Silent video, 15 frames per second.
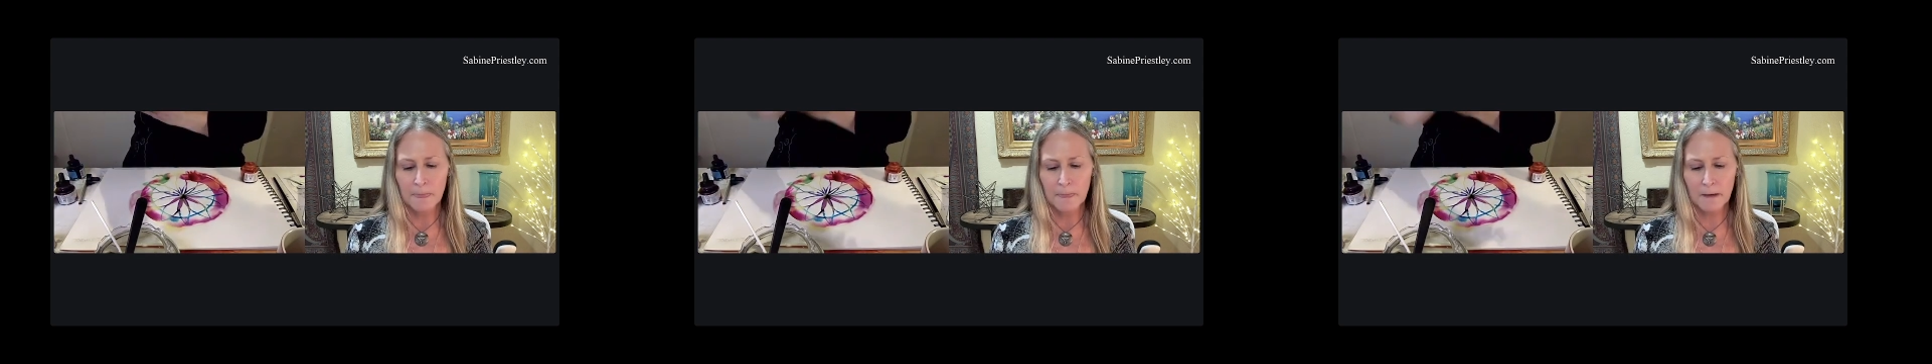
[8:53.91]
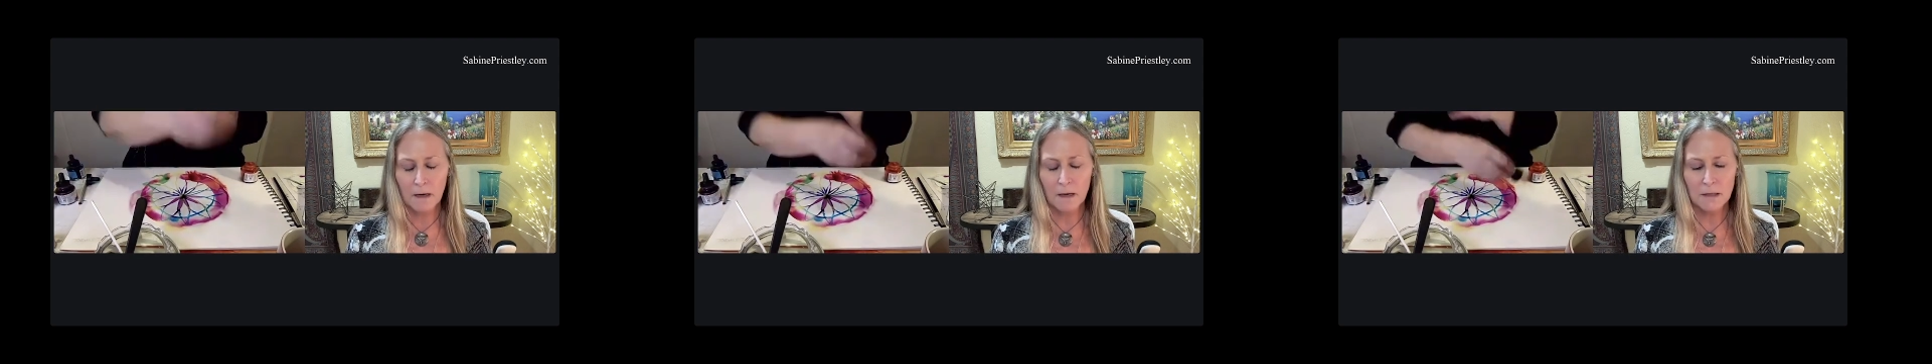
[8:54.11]

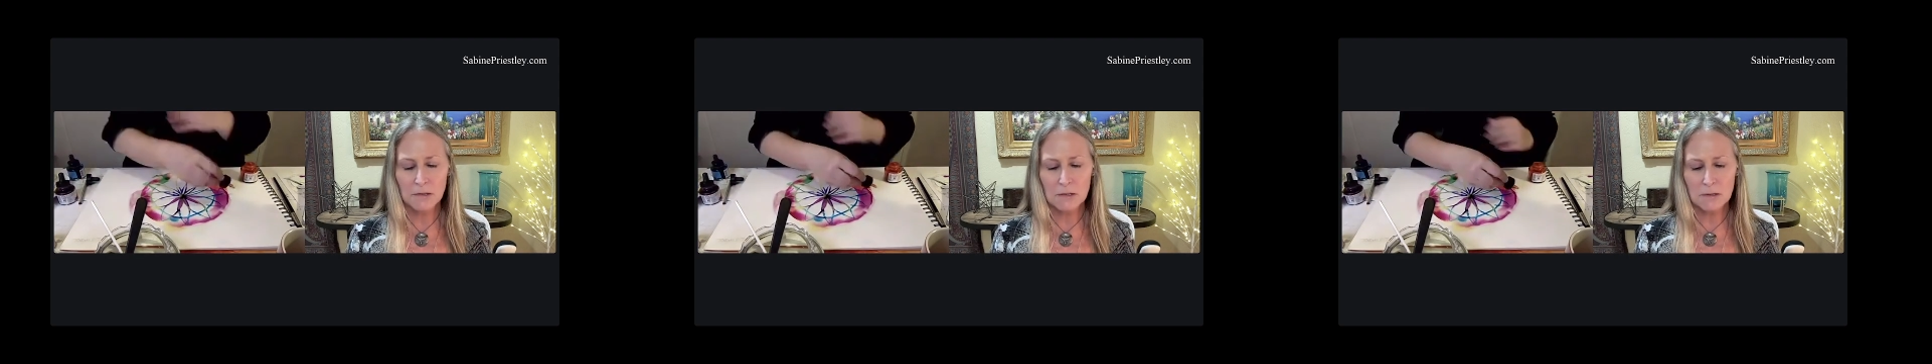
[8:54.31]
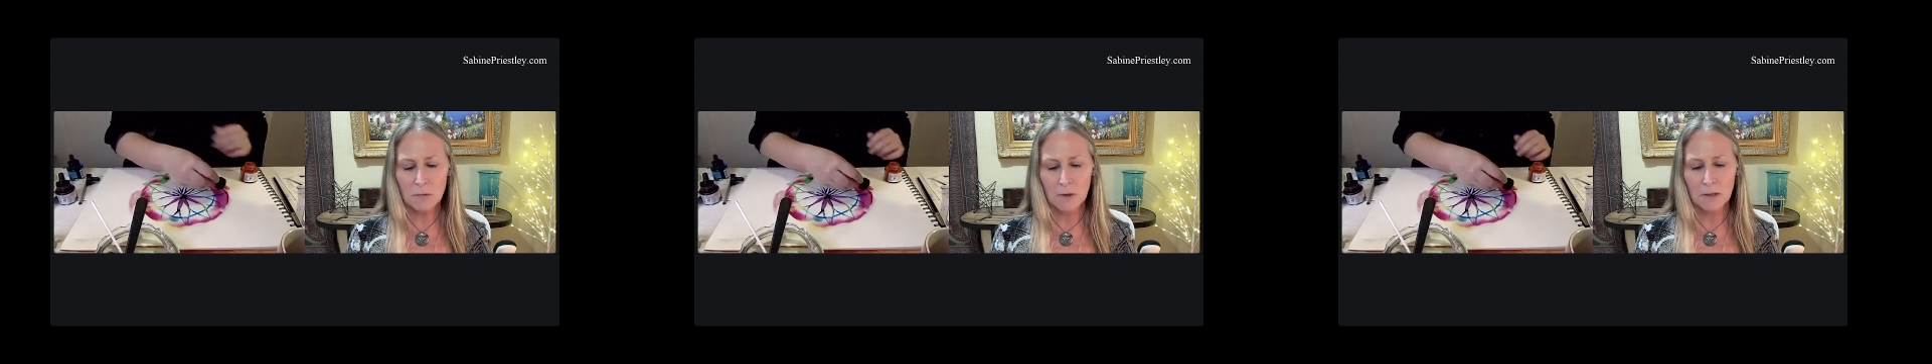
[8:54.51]
Conscious
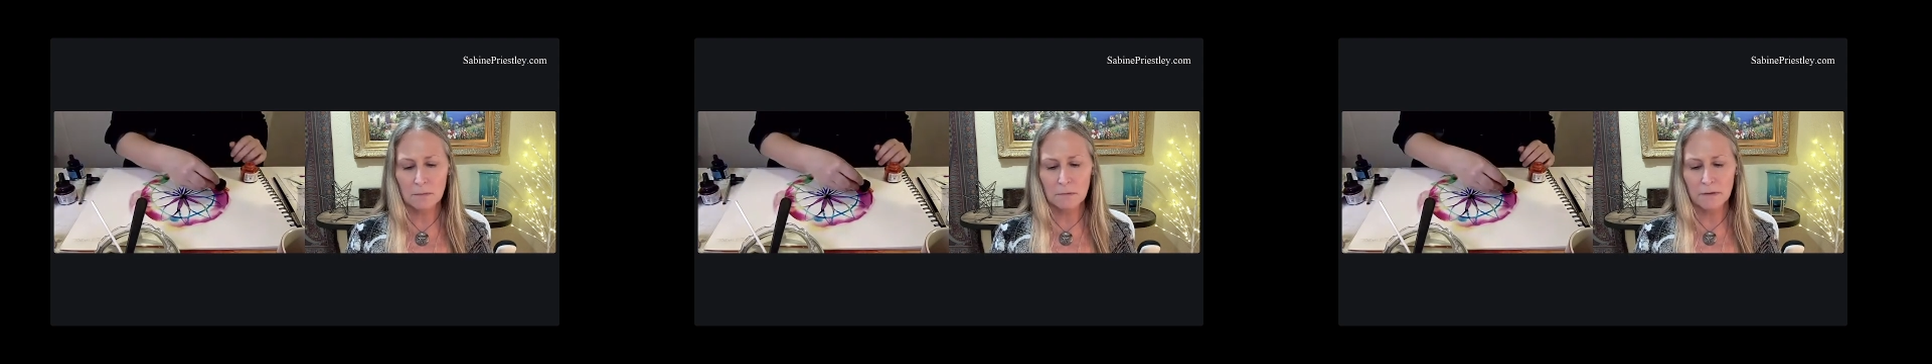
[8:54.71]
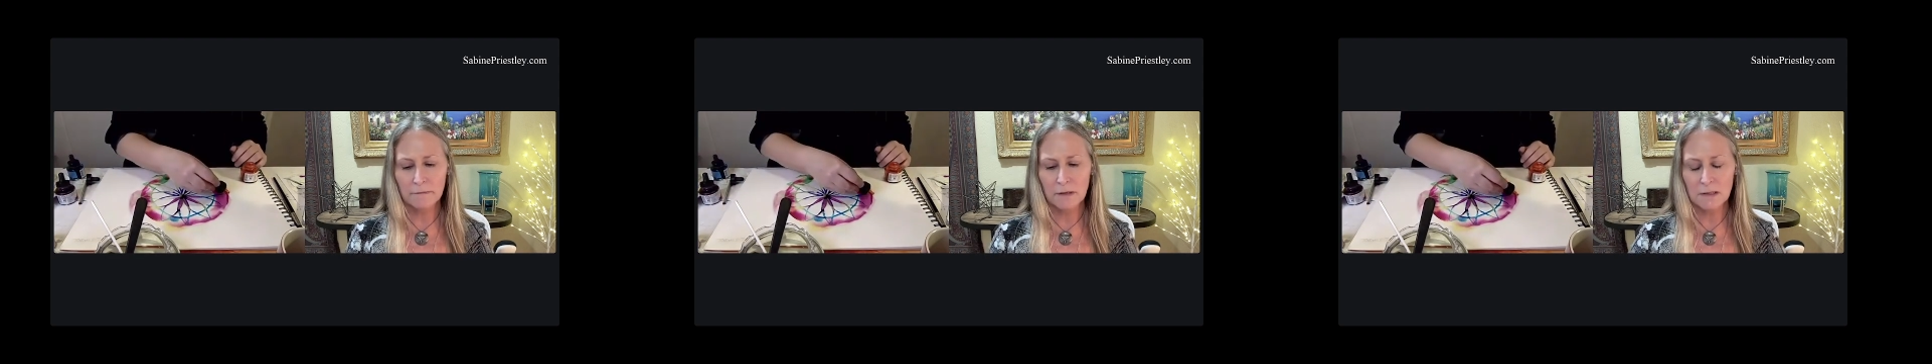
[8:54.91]
quantum
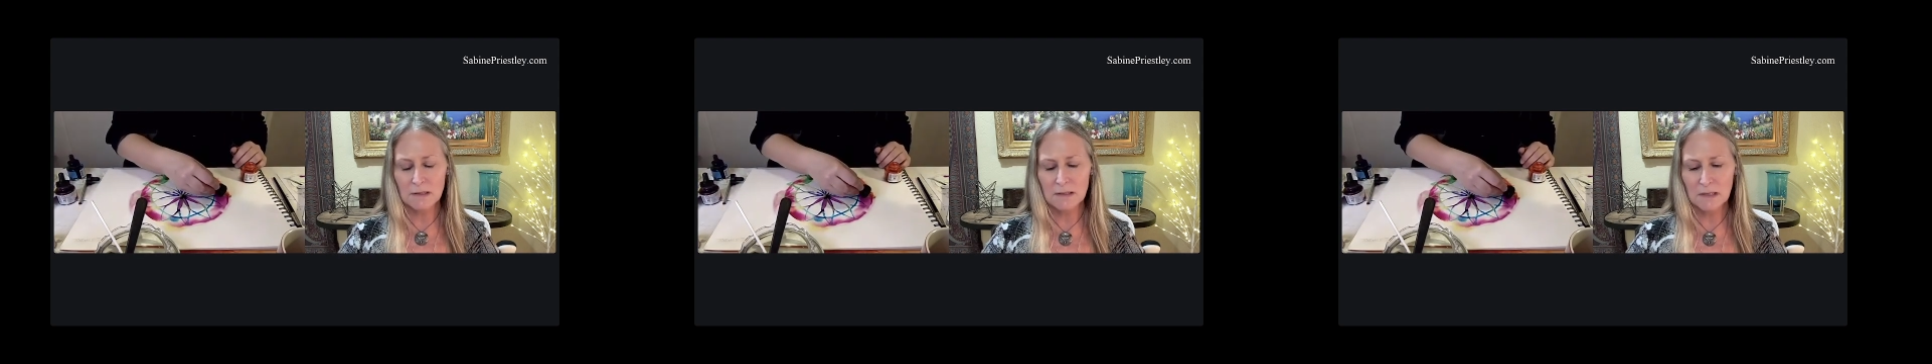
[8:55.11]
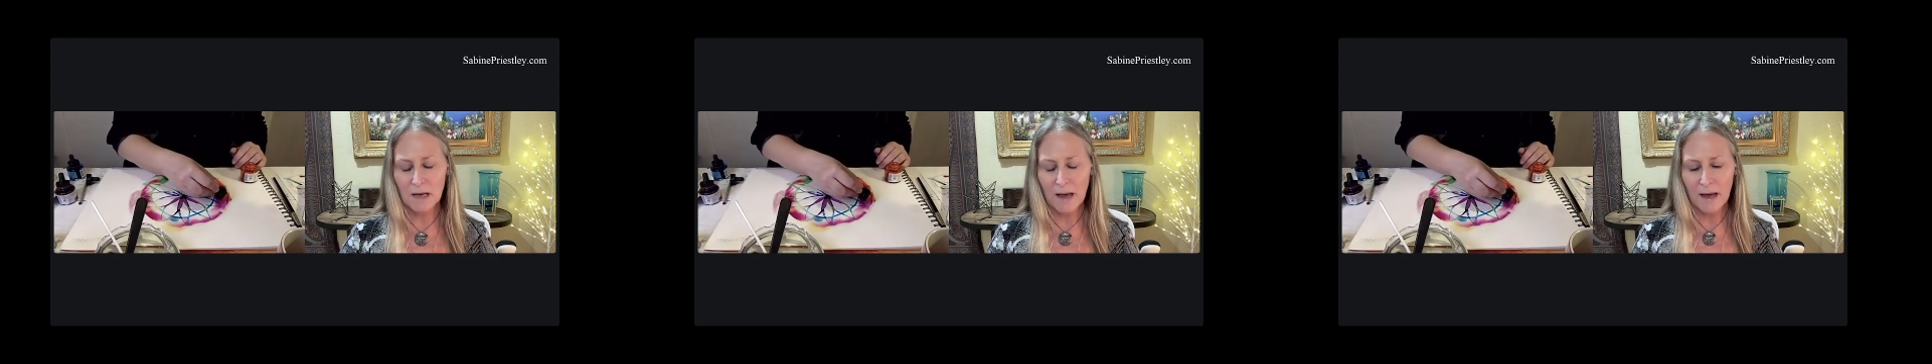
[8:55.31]
living is
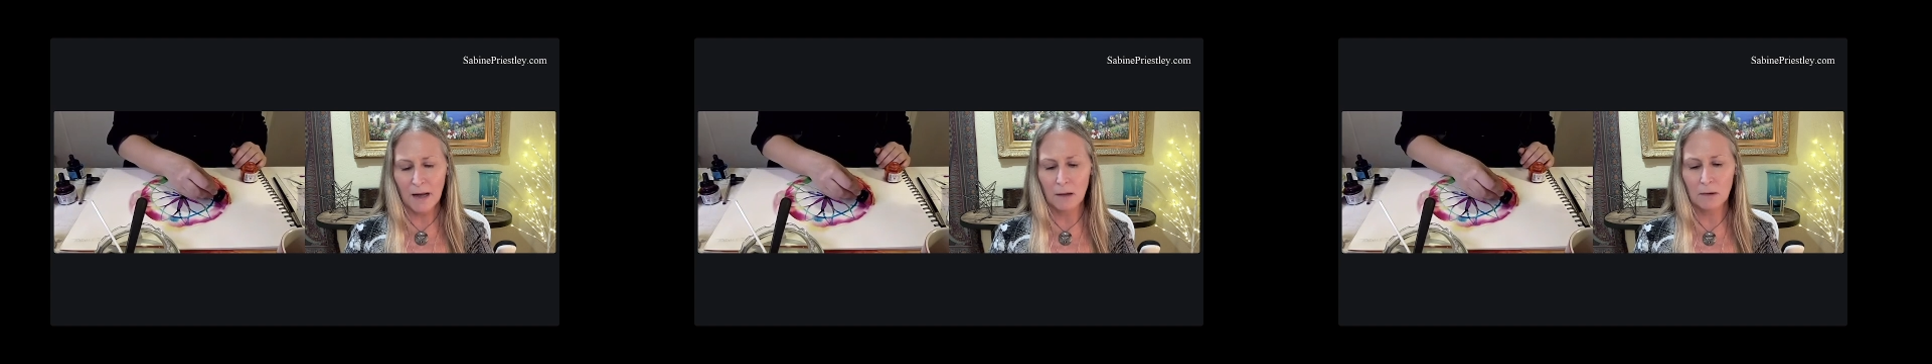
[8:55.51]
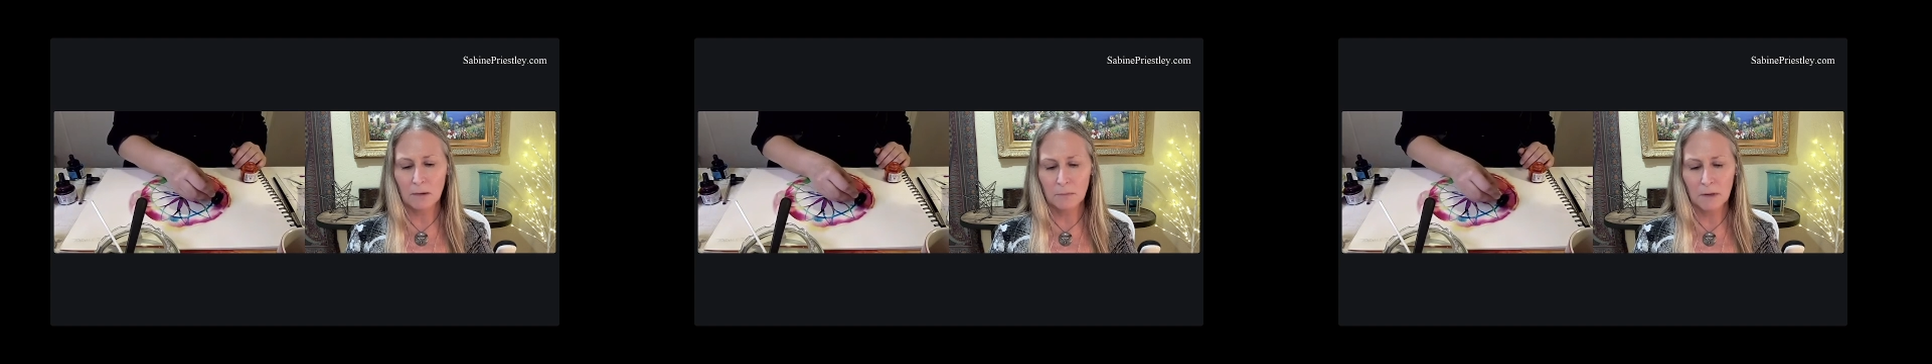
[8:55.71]
the
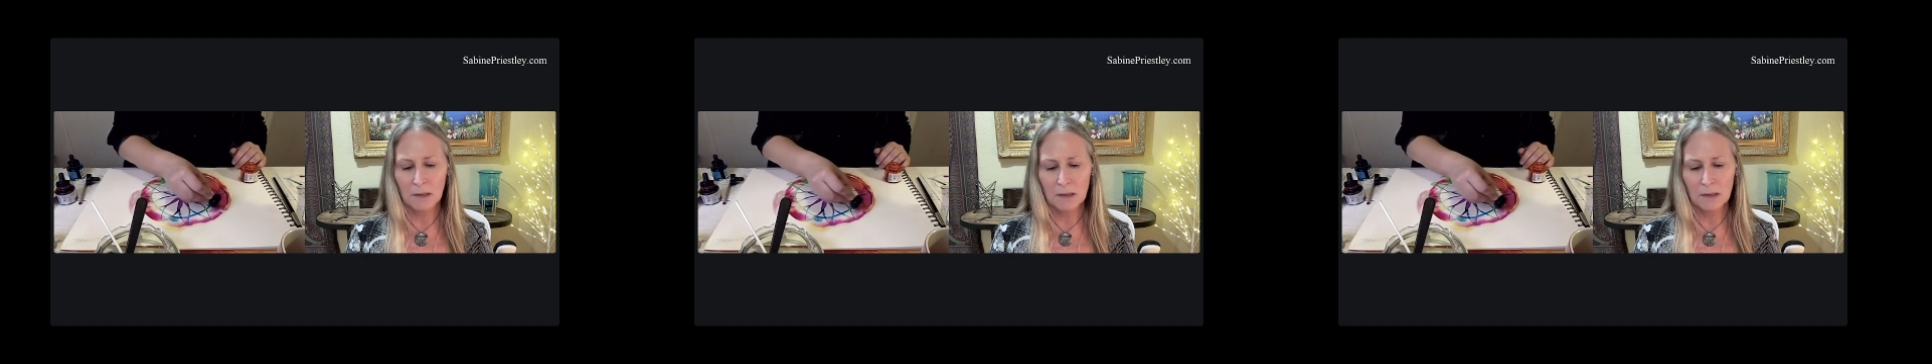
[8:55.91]
alchemy.